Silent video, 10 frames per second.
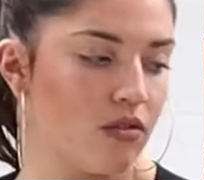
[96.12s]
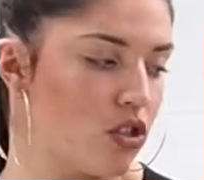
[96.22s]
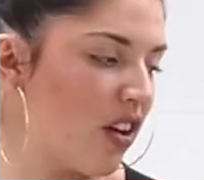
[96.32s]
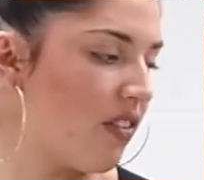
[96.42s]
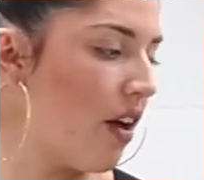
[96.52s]

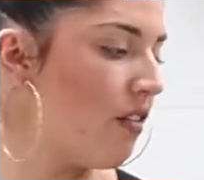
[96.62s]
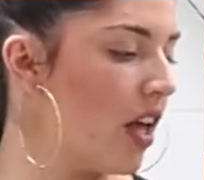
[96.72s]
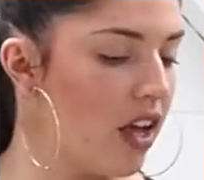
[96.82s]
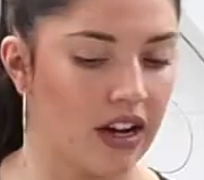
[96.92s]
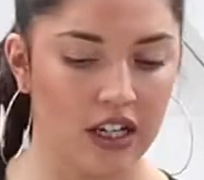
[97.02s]
Chuck that over
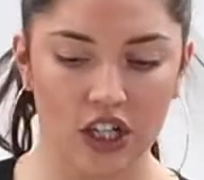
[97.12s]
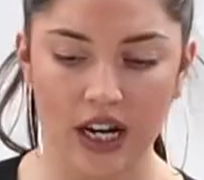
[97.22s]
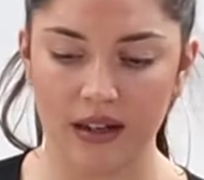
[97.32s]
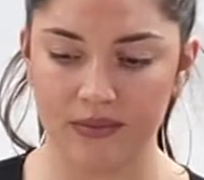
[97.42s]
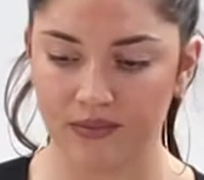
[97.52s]
here
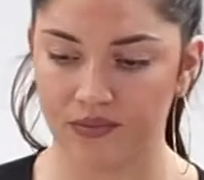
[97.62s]
actually.